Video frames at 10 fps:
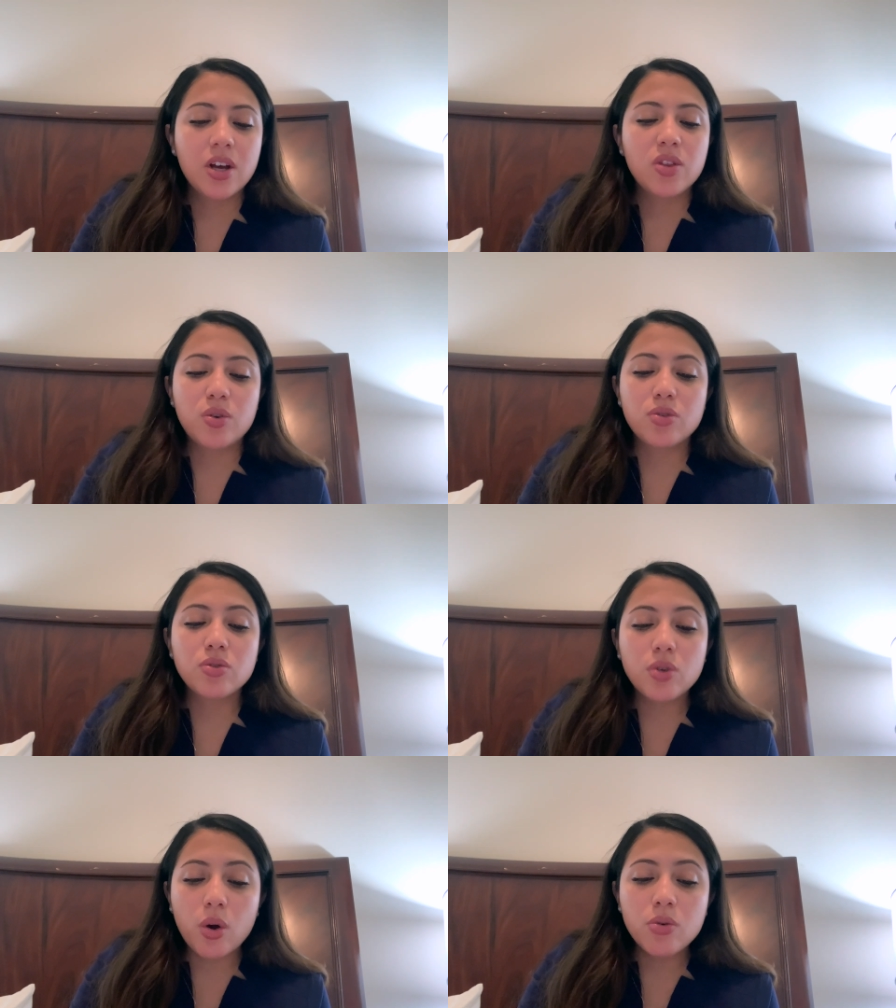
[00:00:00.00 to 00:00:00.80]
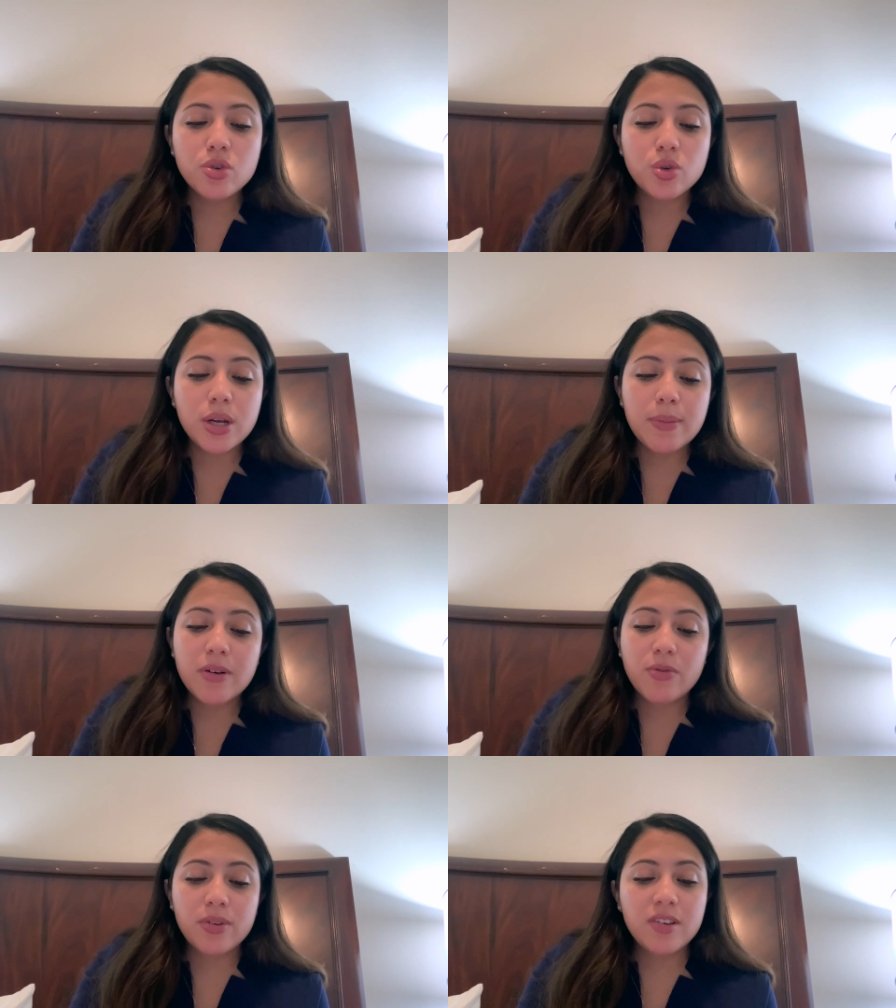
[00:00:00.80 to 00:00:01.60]
There's no
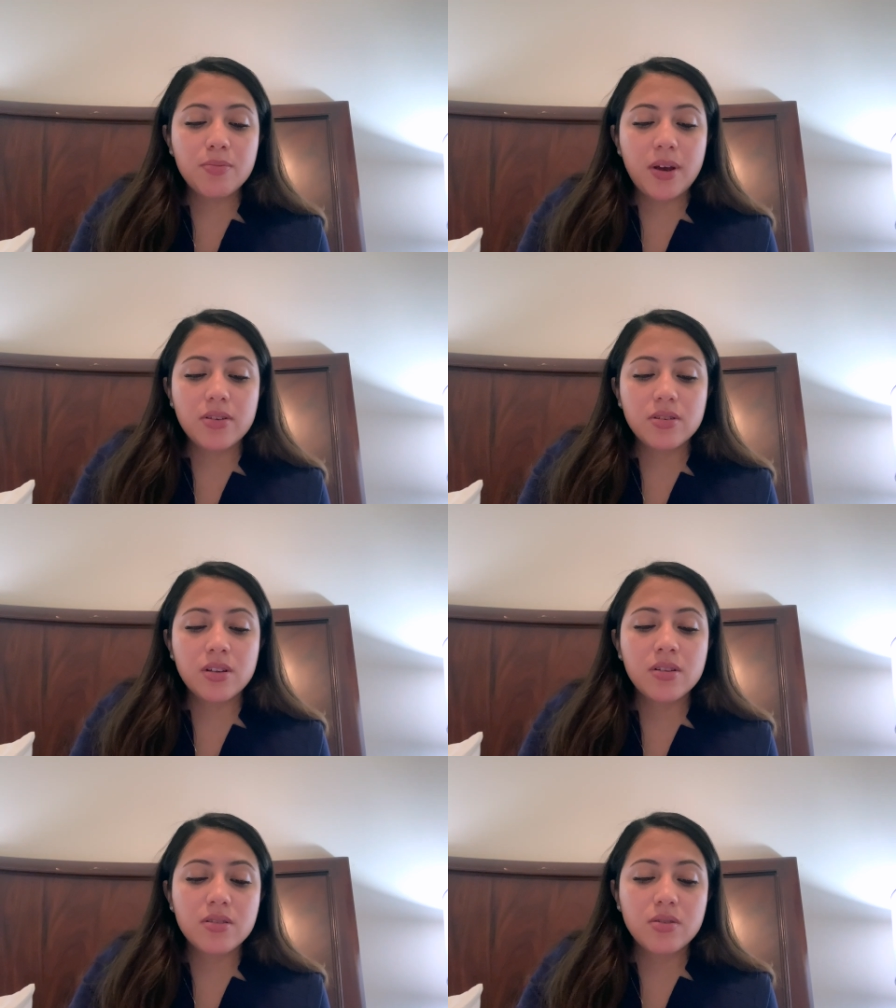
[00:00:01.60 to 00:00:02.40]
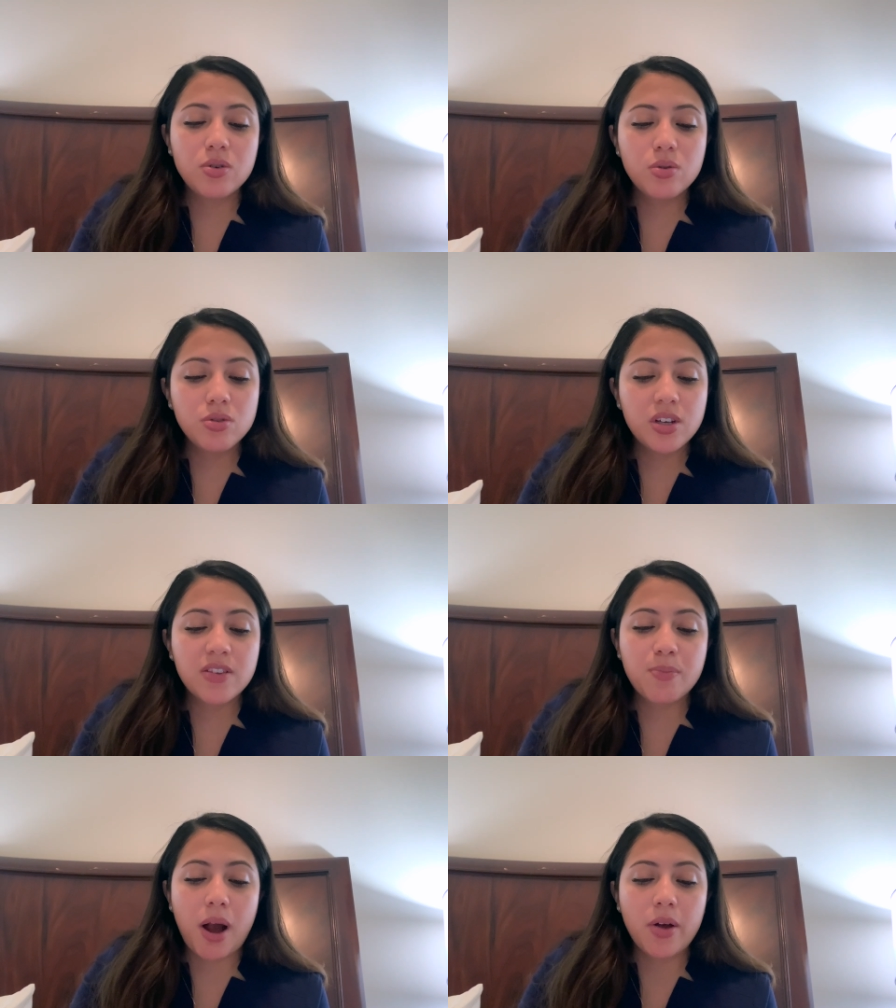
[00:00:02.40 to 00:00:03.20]
treatment for these patients. Usually
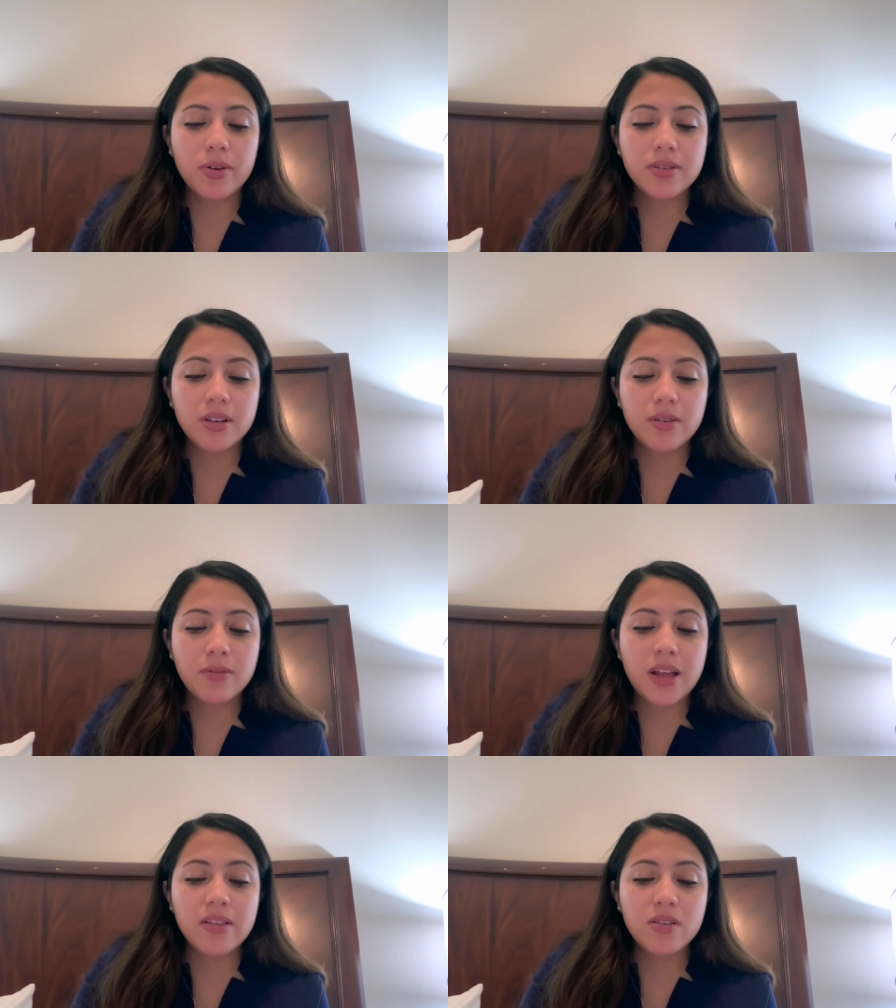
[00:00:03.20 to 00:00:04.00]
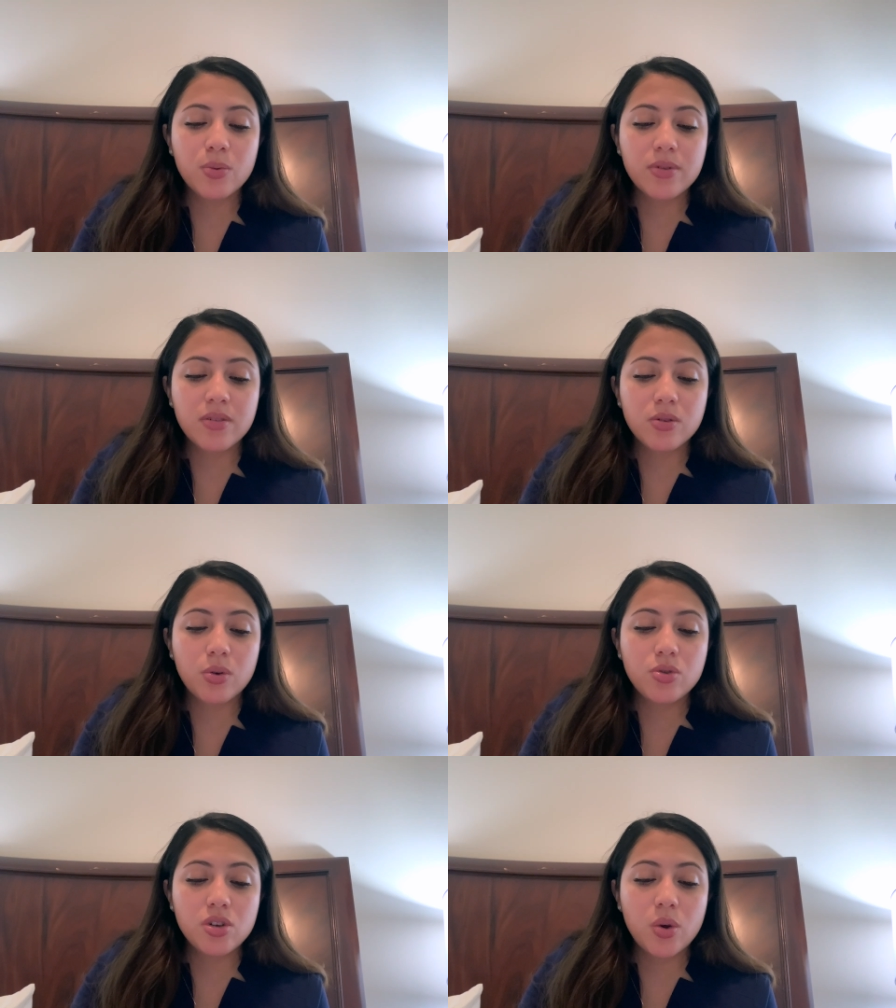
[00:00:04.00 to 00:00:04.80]
it's palliative, and this one's
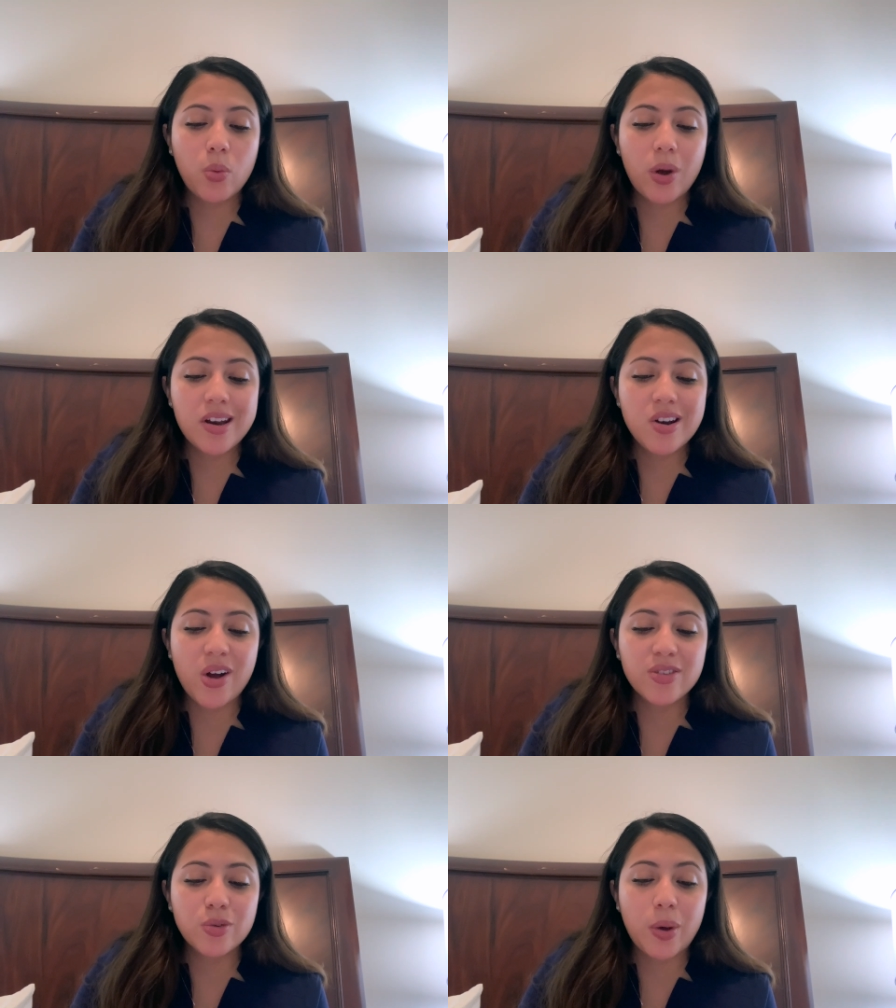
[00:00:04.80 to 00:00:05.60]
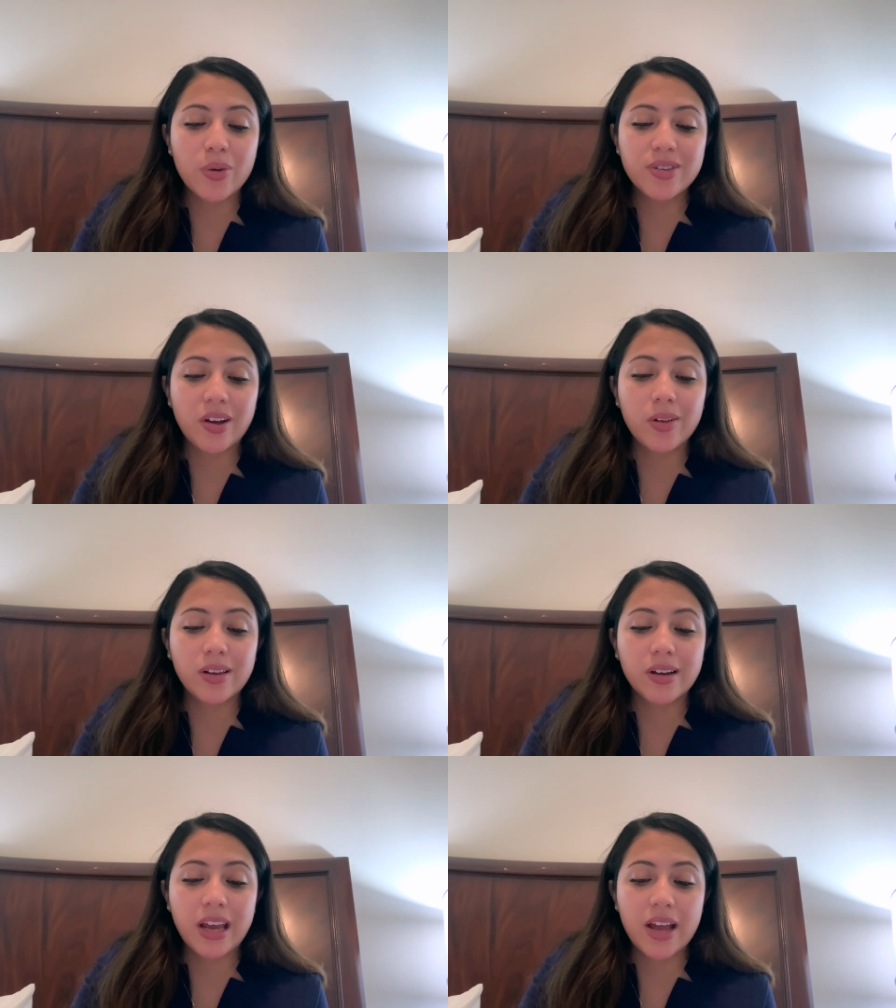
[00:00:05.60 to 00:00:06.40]
associated with non-small cell
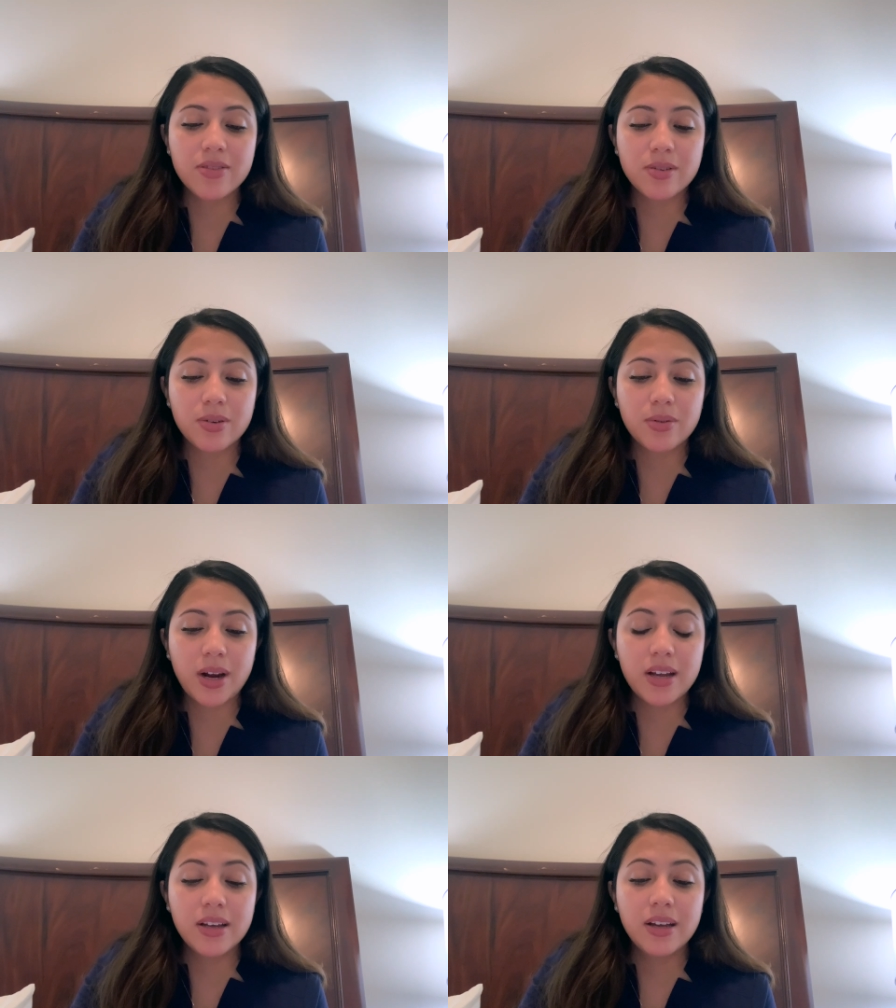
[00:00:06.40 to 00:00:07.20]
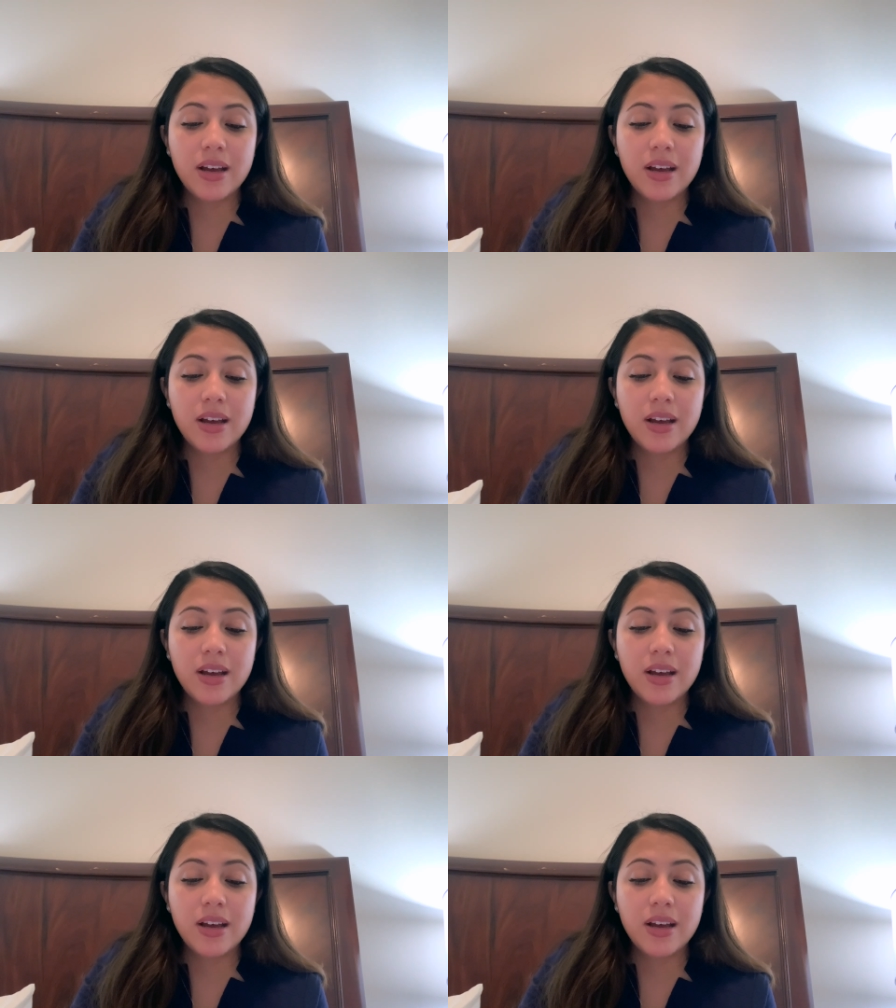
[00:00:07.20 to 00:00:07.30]
lung cancer, right?